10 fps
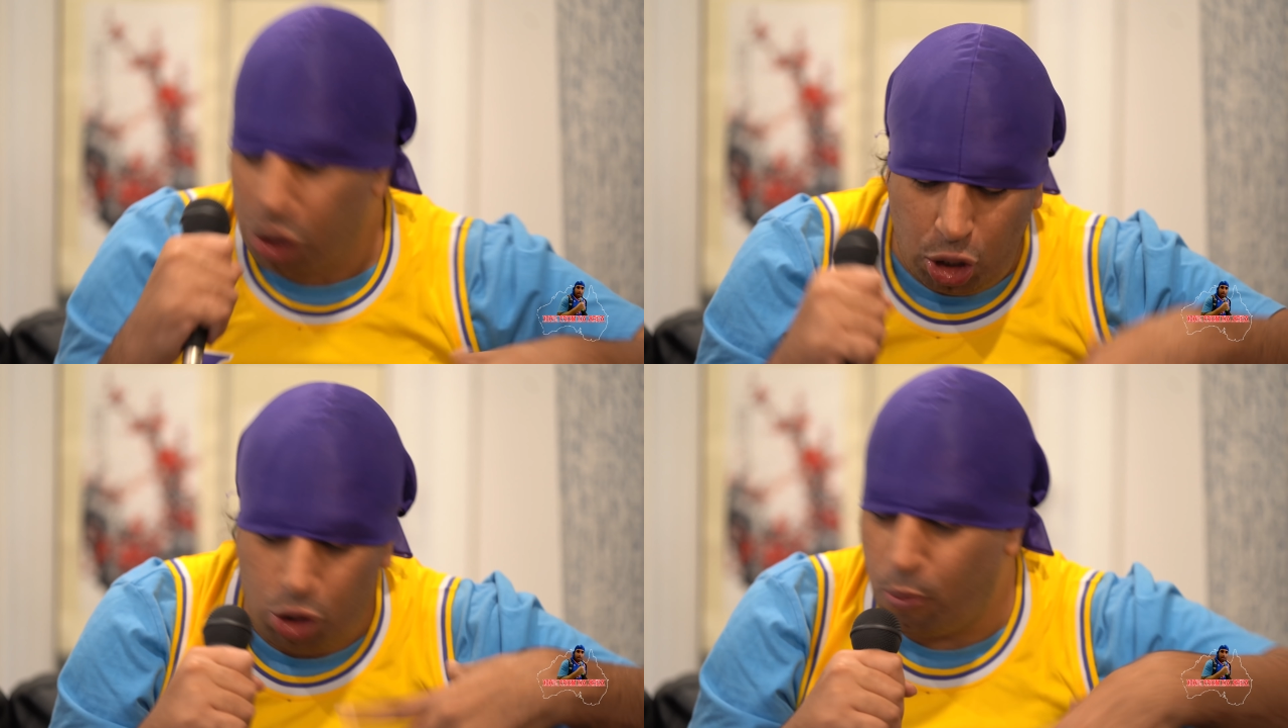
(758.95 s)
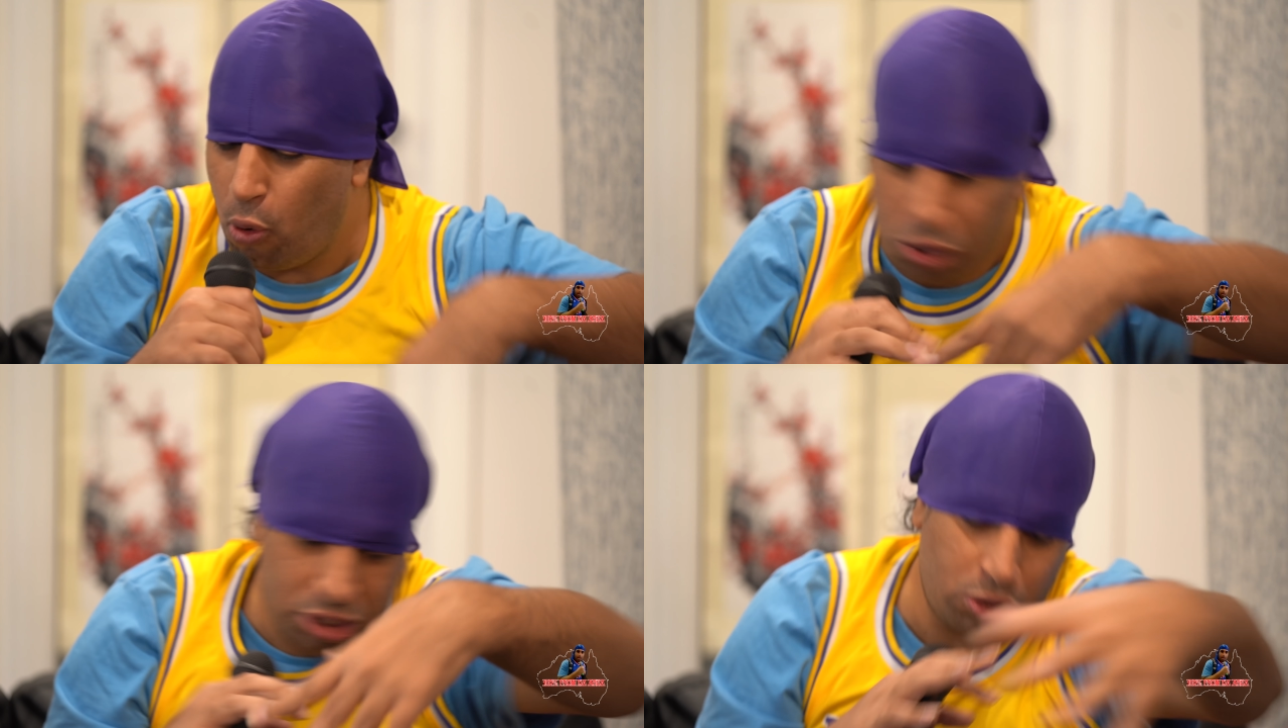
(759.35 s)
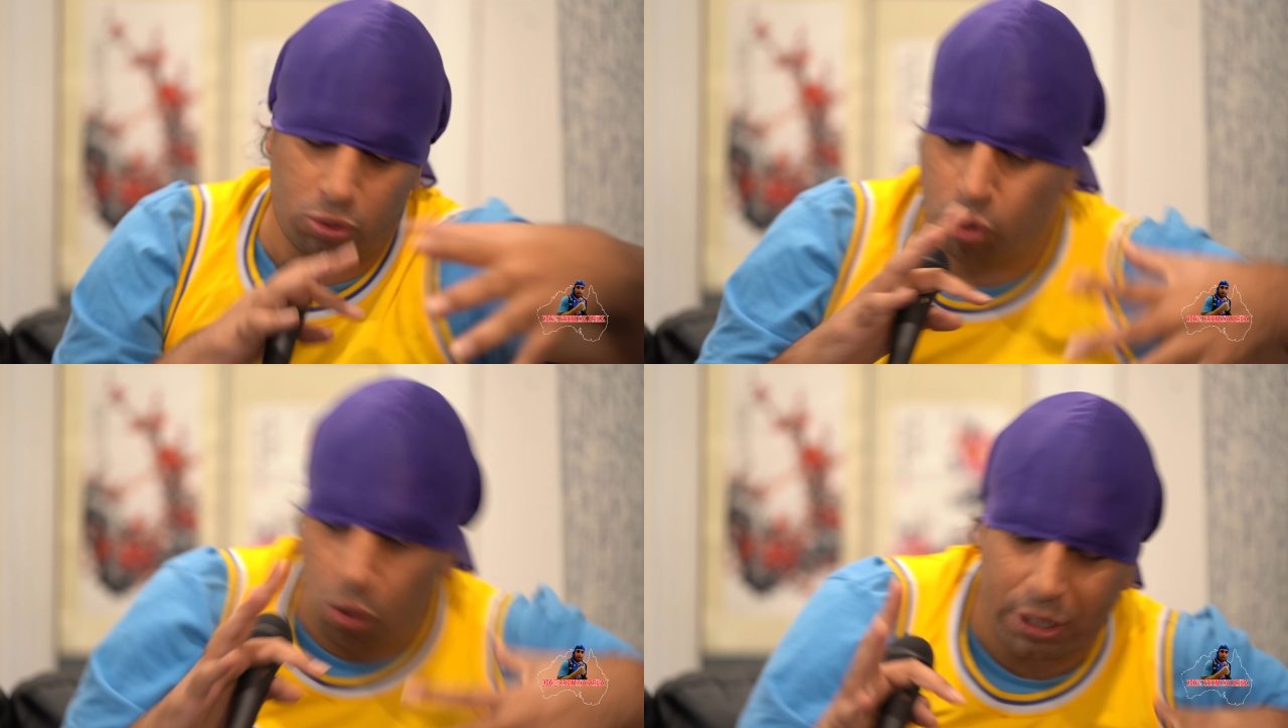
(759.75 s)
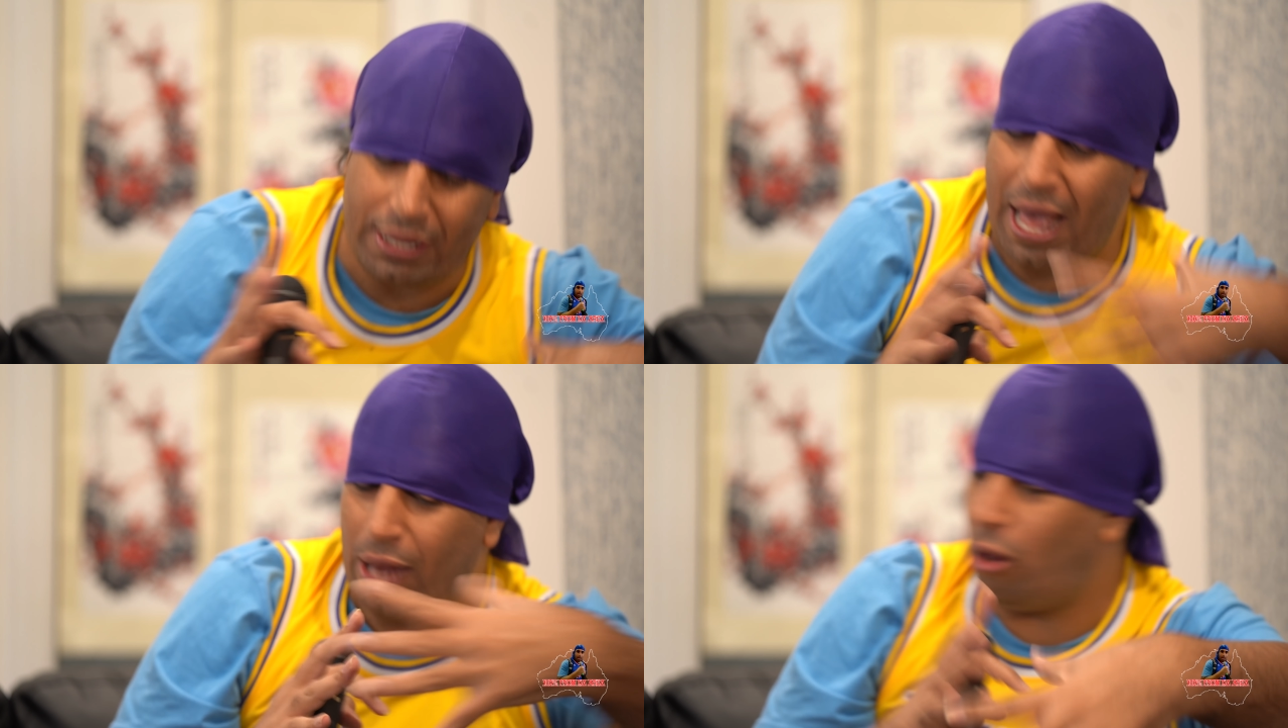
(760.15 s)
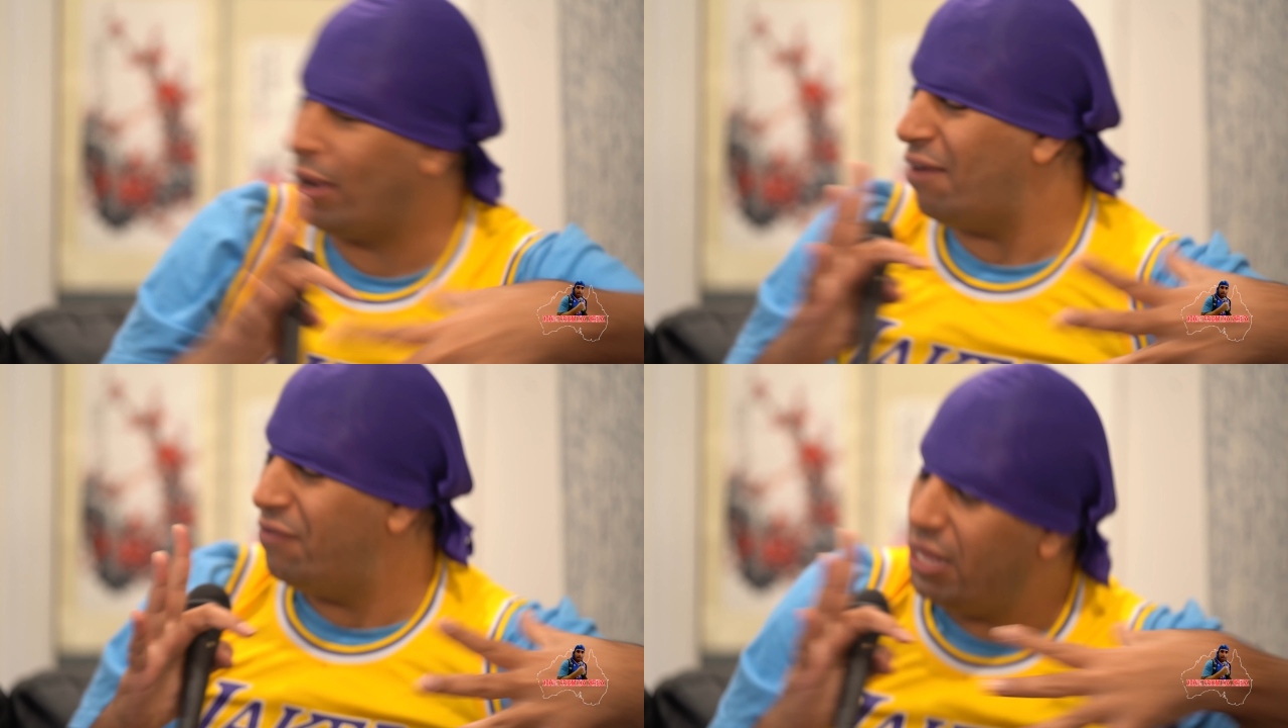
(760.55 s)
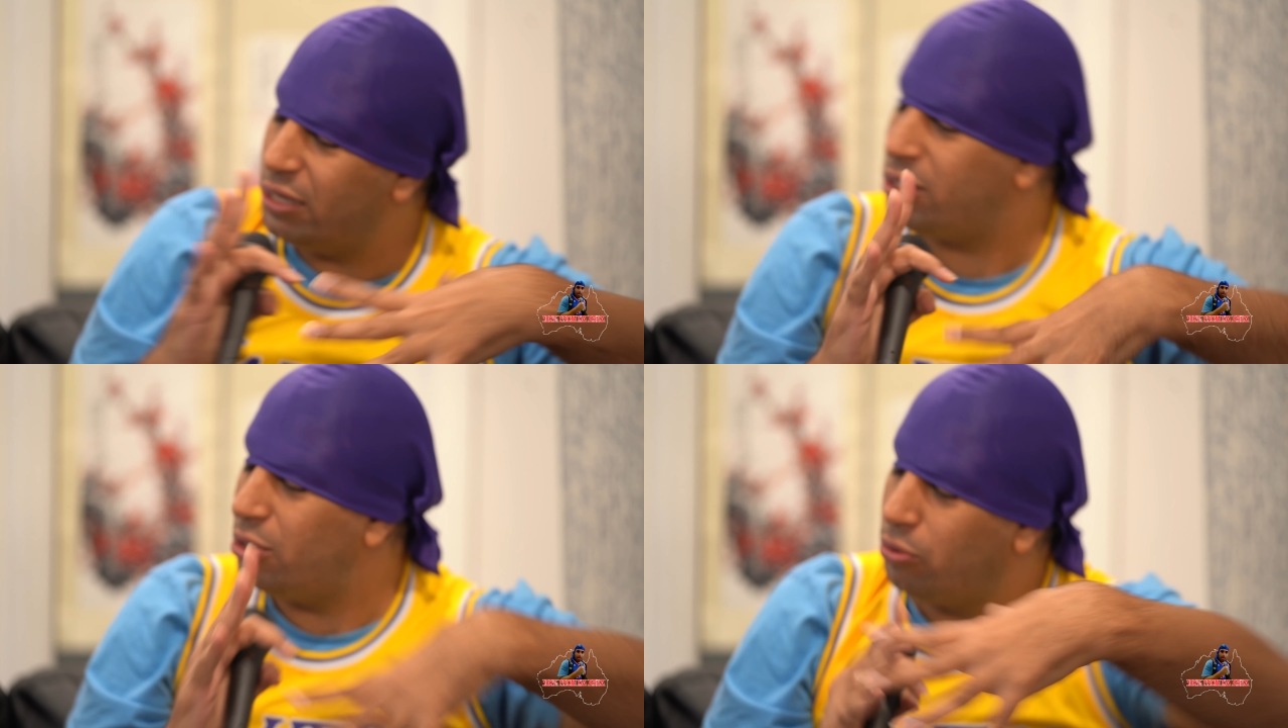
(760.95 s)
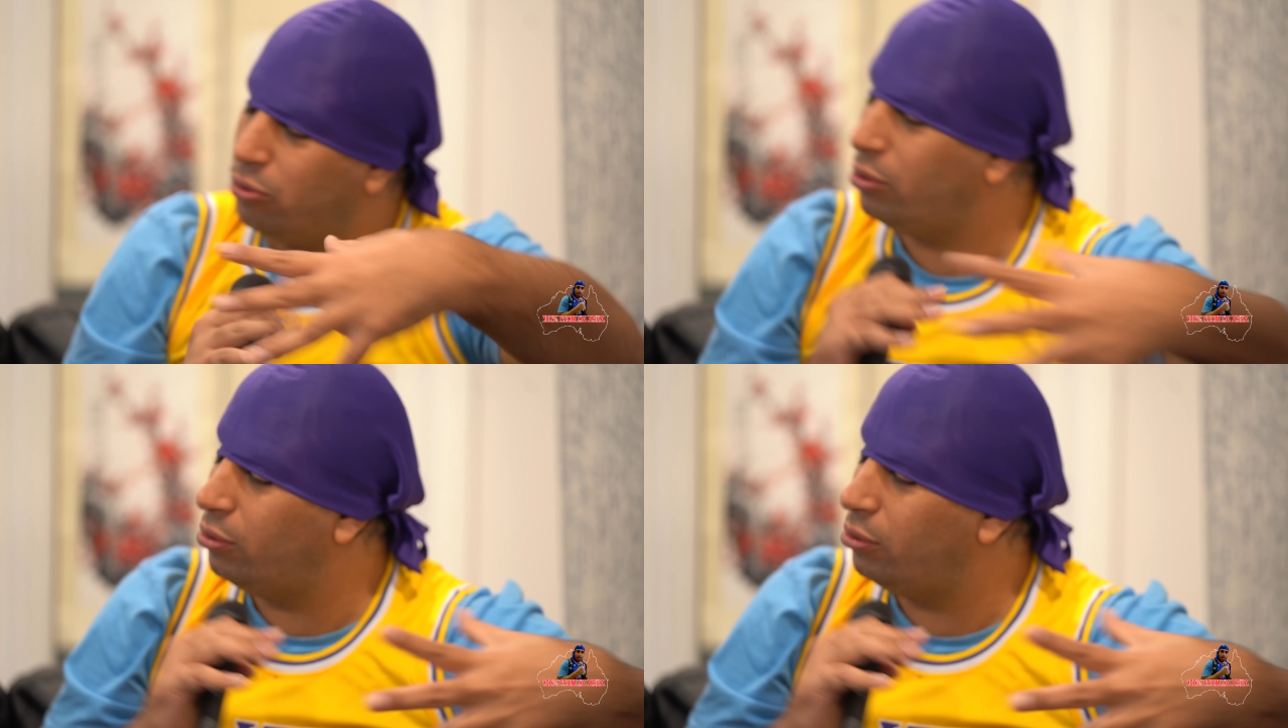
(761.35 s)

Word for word: you boys still talking that? Like, everything's still